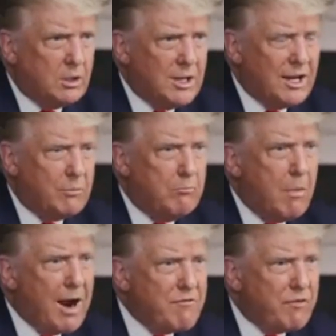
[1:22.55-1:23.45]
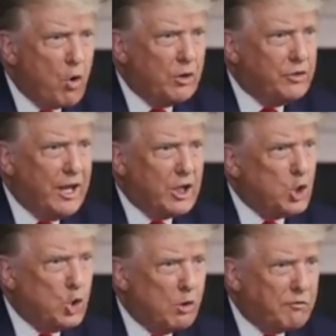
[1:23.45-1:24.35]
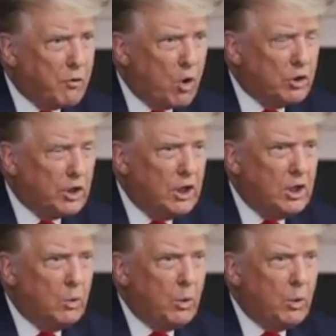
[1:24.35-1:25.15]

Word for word: not my fault, not no, your fault. No.